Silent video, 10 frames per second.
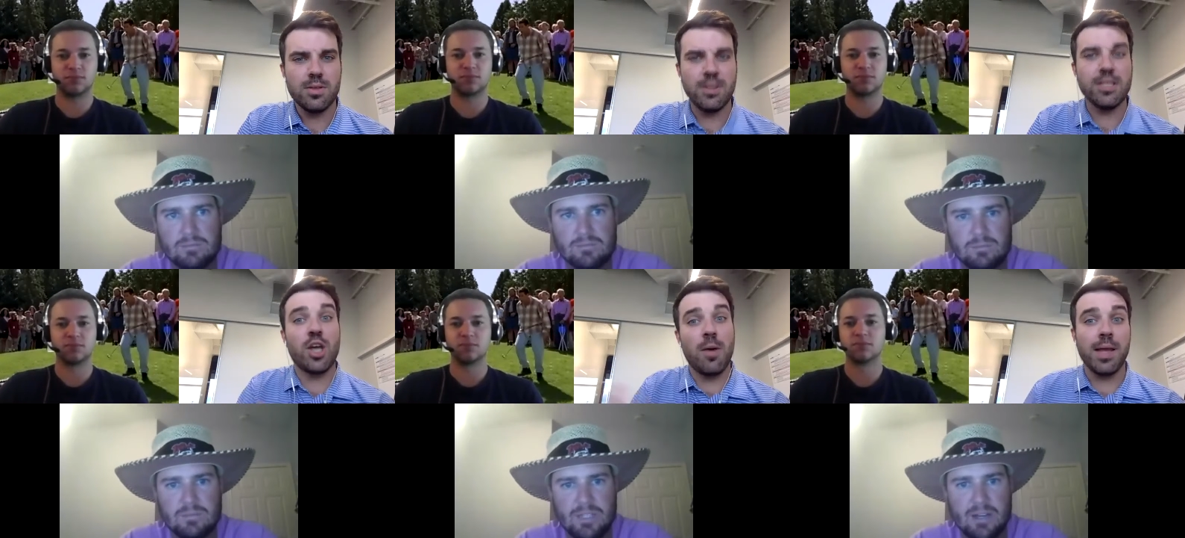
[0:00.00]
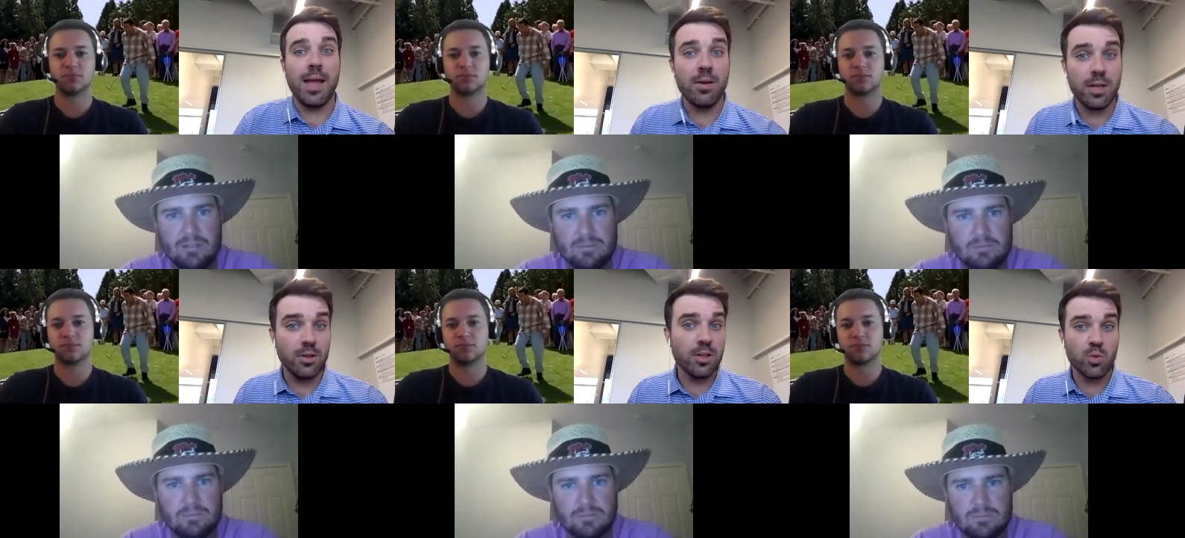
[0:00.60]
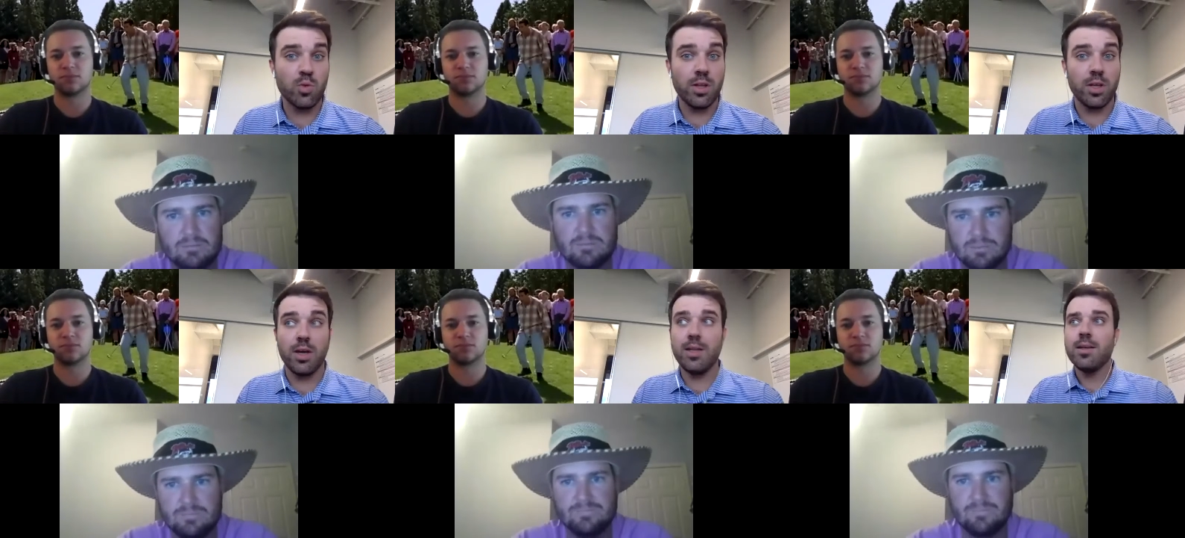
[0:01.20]
Speaker 1: At least coming yeah. out, he looks really
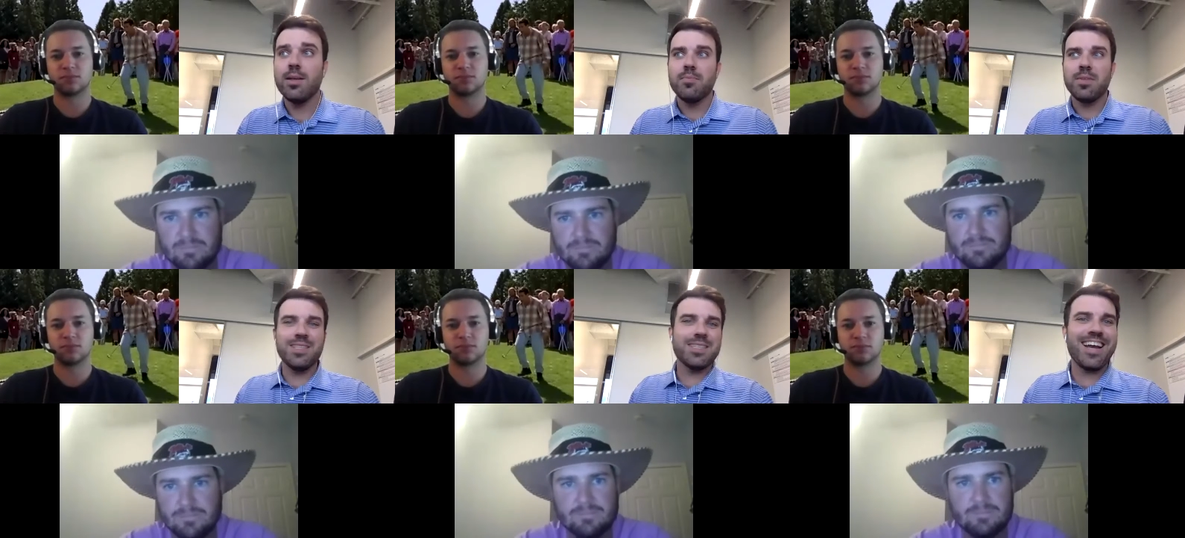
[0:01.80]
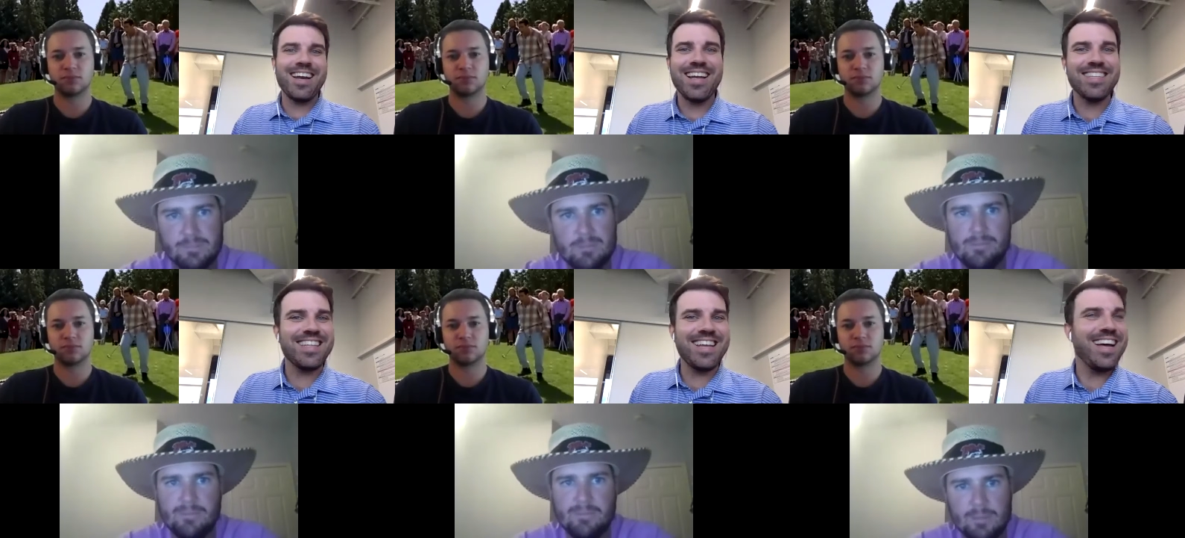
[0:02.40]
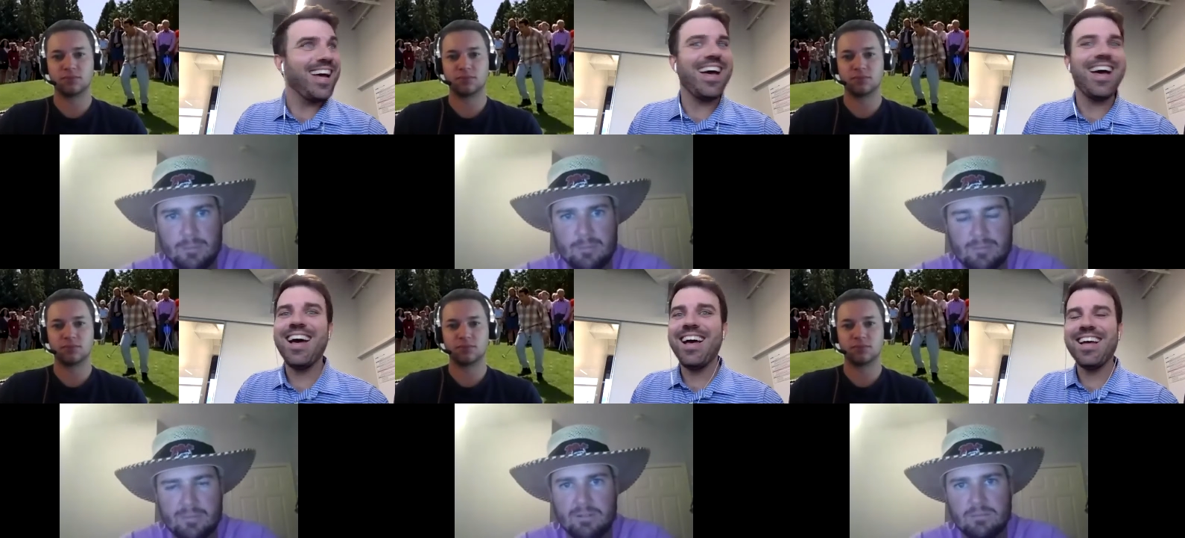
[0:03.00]
good. He just kind of has the
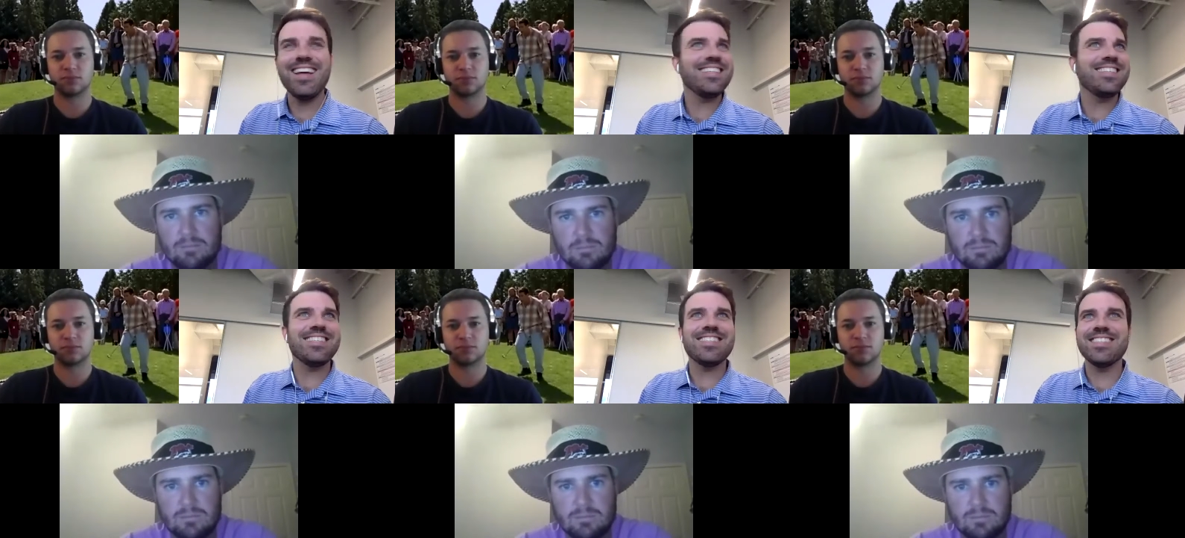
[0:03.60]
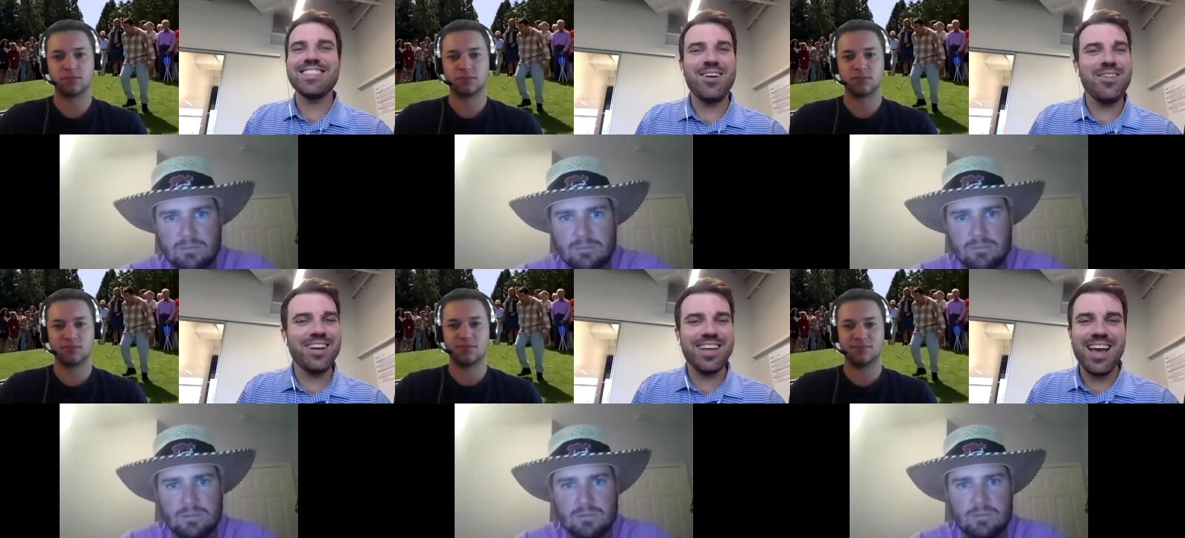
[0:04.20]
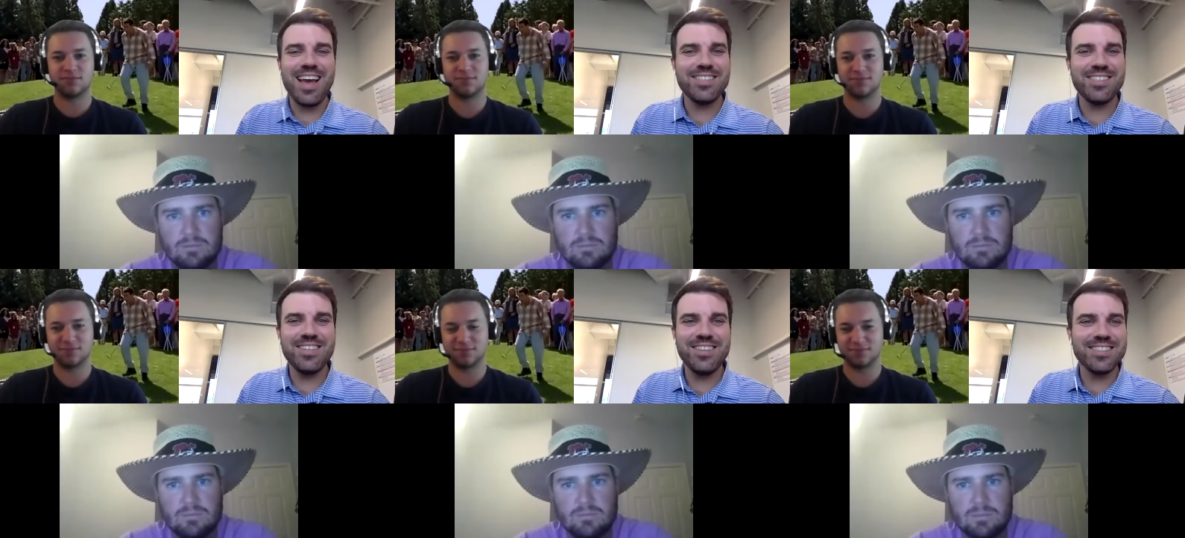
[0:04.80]
Hi, just go lucky
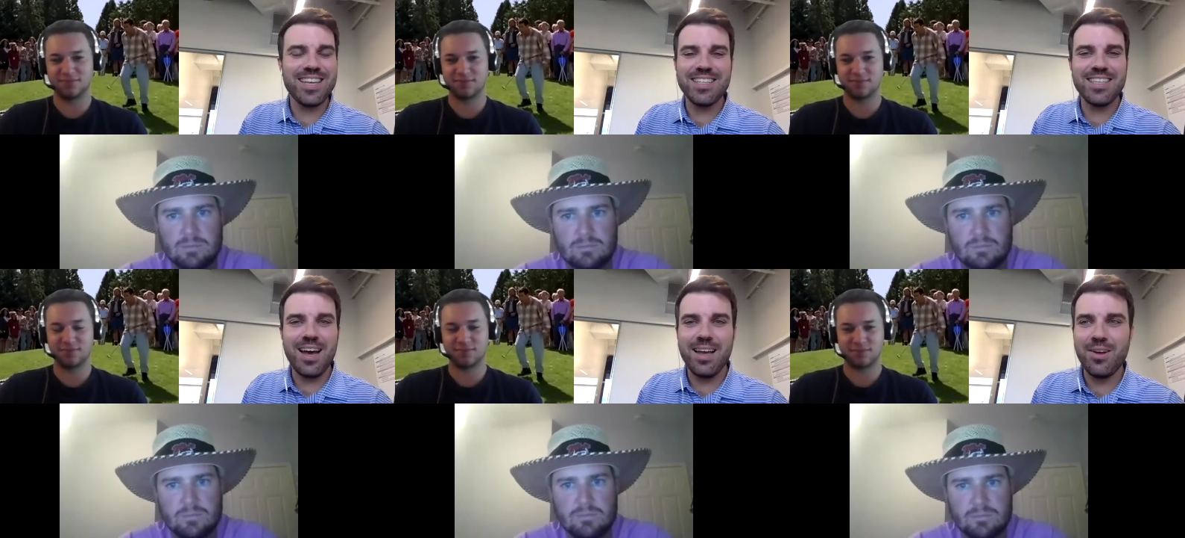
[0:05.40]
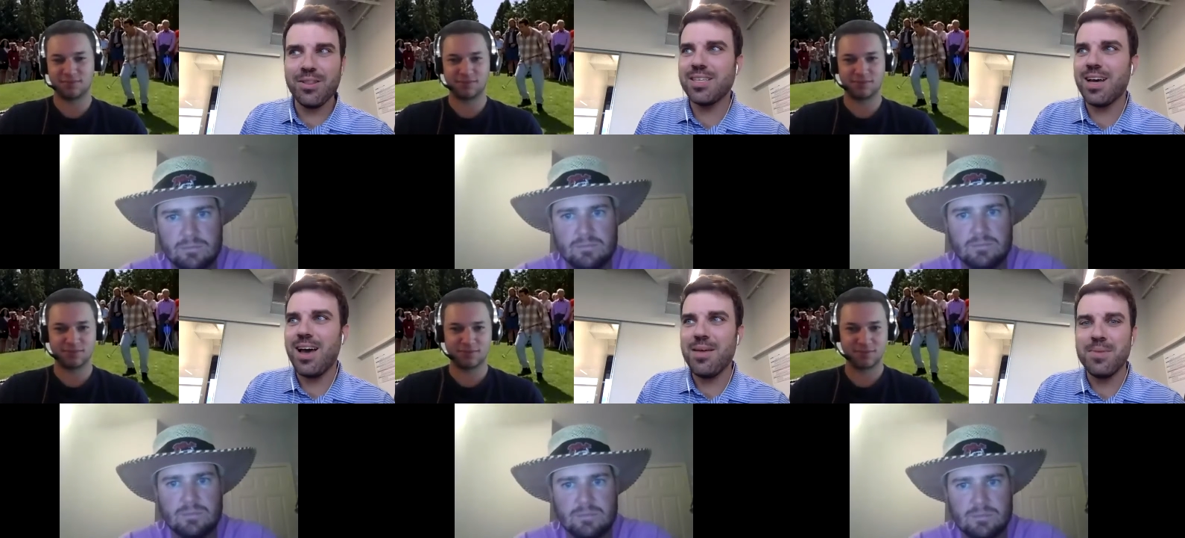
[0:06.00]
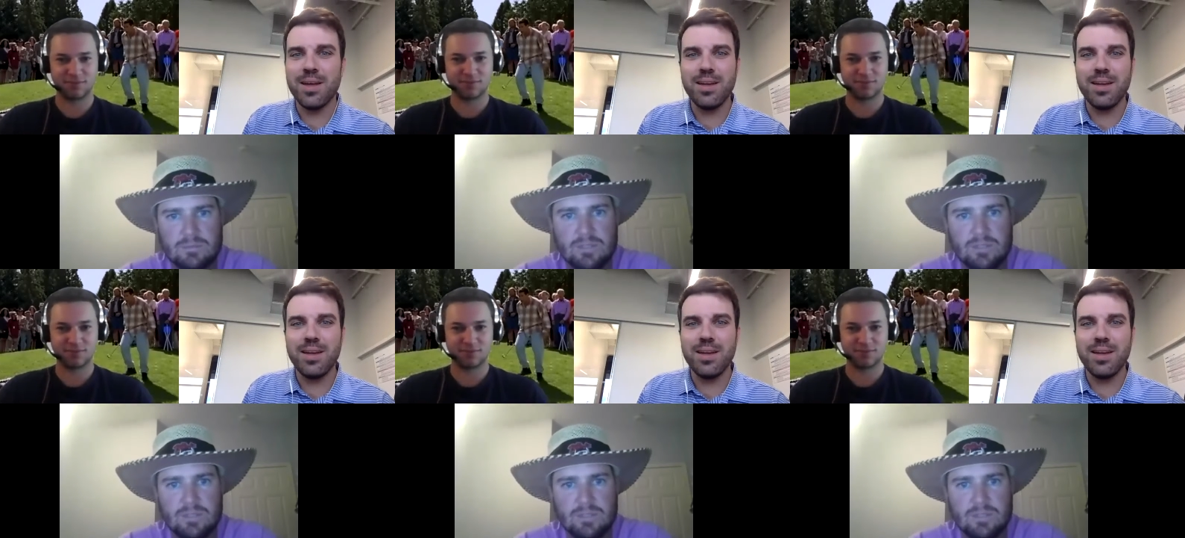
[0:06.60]
attitude. Looks like he's high all the time, but